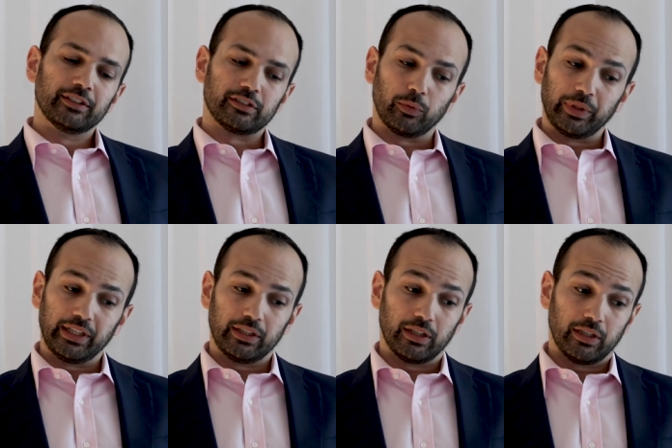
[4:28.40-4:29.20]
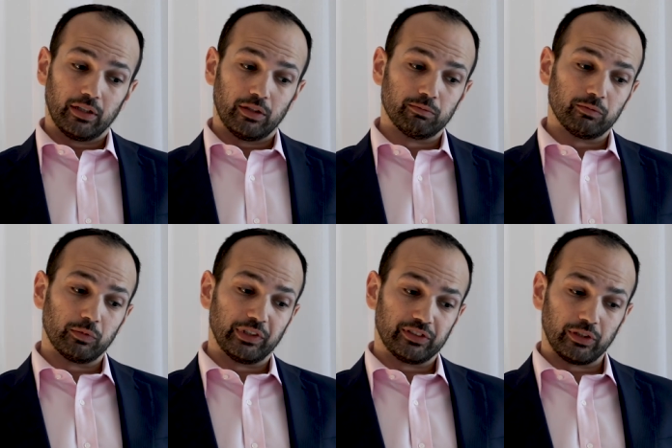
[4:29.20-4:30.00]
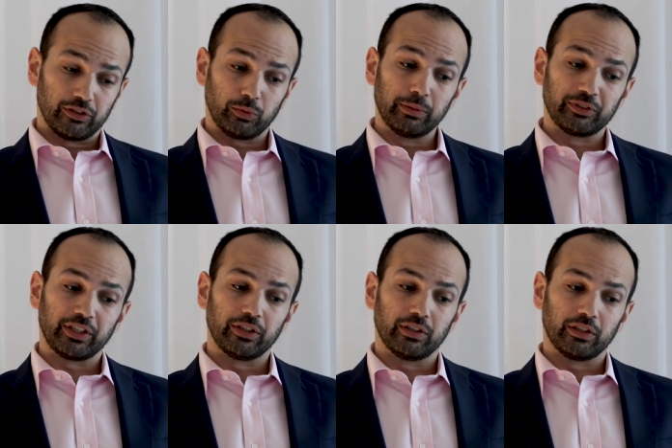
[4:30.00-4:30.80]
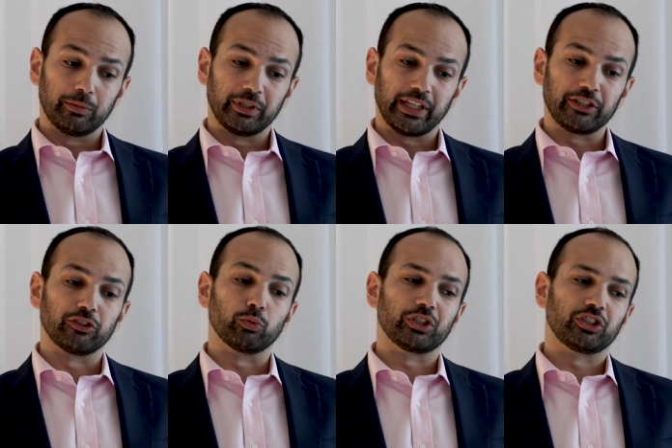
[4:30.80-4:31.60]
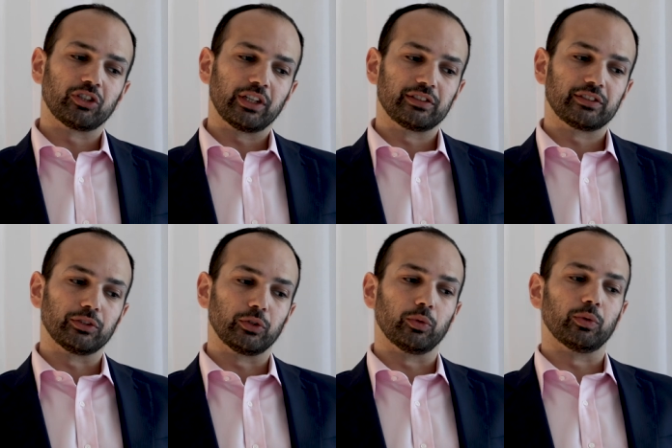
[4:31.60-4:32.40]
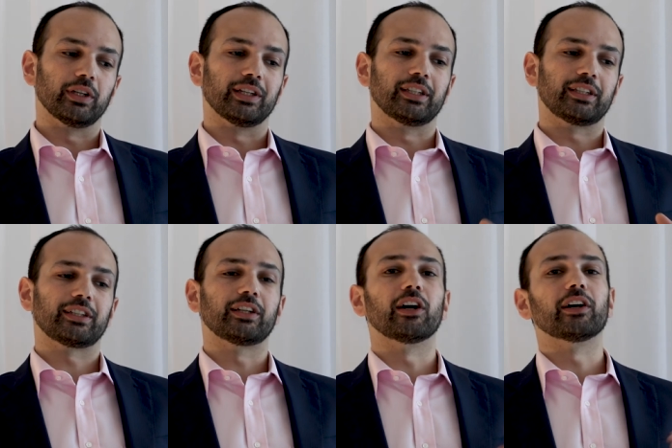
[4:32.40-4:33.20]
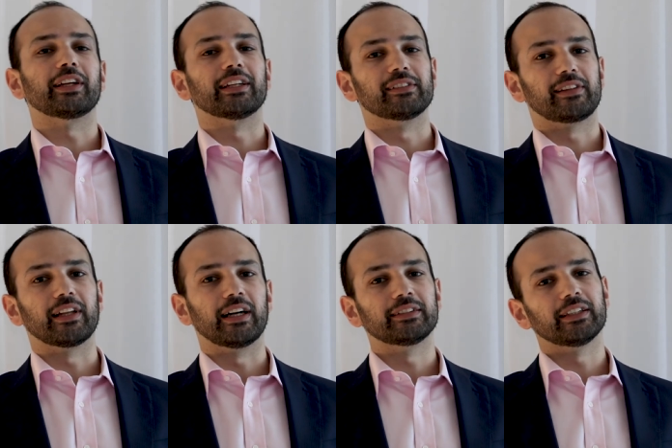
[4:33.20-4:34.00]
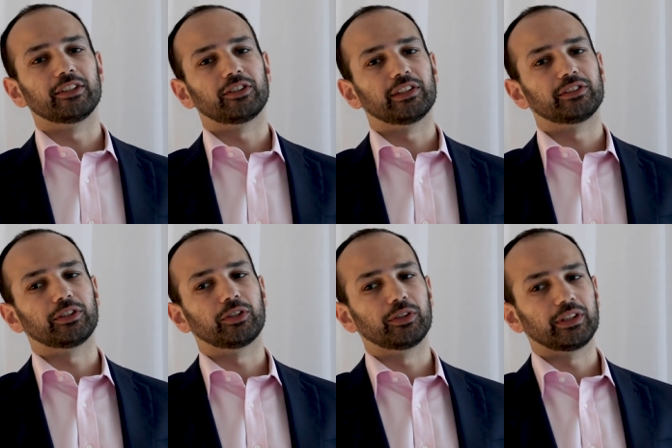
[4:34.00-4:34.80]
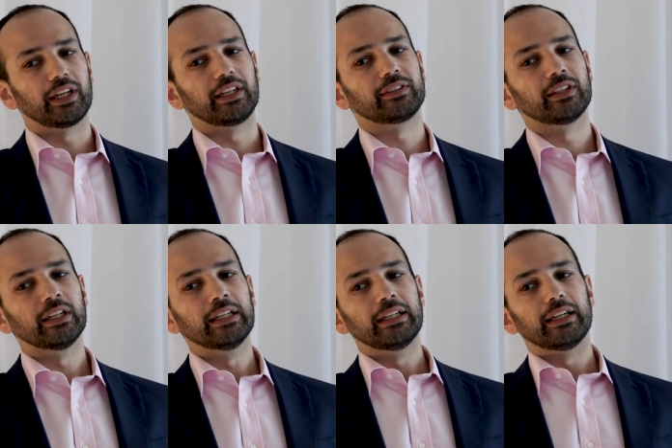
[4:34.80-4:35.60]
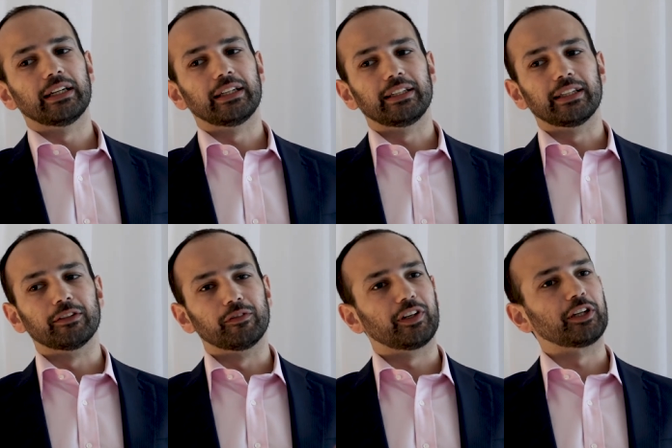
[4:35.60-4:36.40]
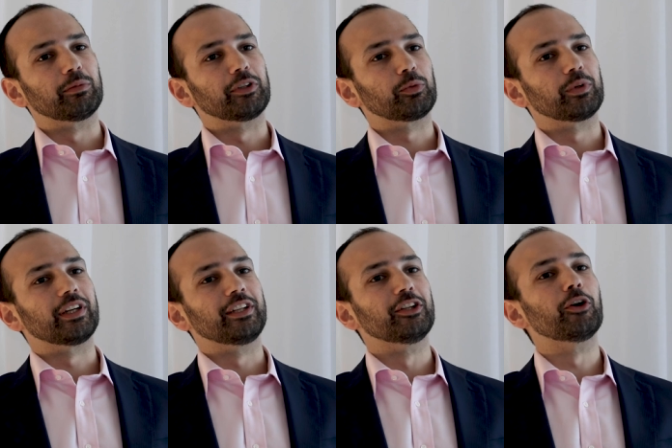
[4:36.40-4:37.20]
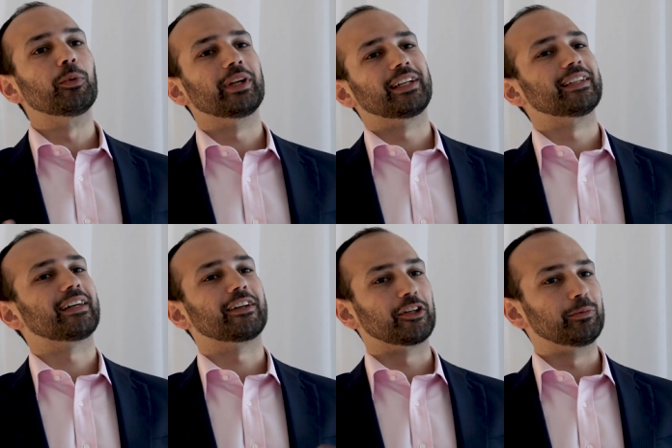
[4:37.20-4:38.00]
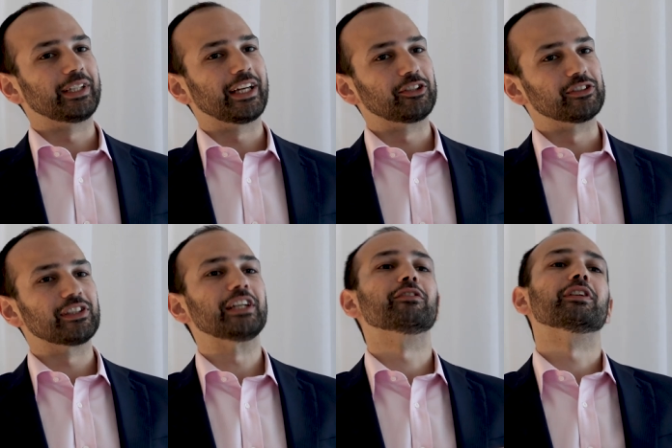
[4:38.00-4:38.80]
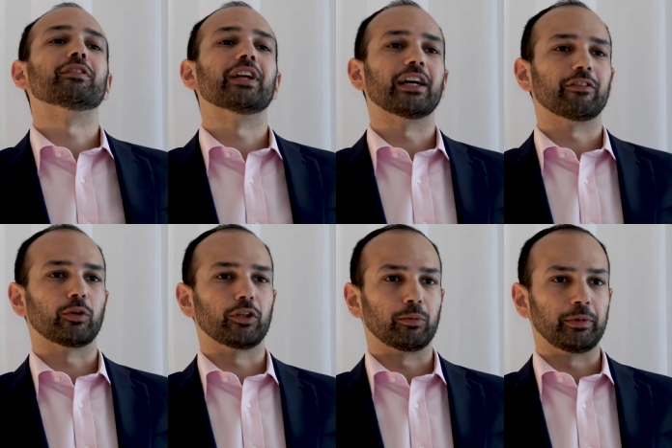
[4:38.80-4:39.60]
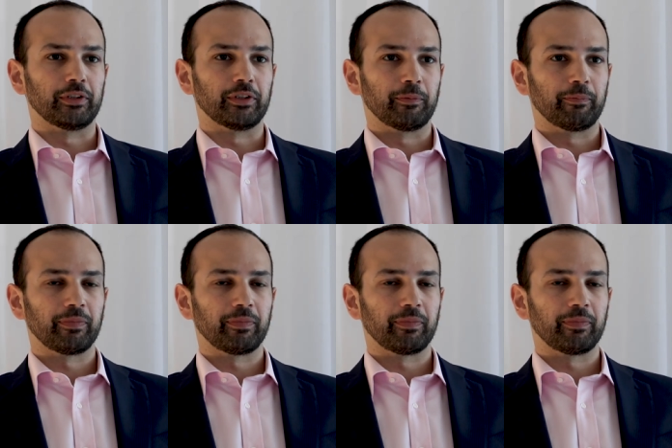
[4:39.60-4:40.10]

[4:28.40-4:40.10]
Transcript: So we um, there's, there's quantum secure communication, which tries to guard against that and tries to create a, an environment where no one can attack our communications, even if they have a quantum computer.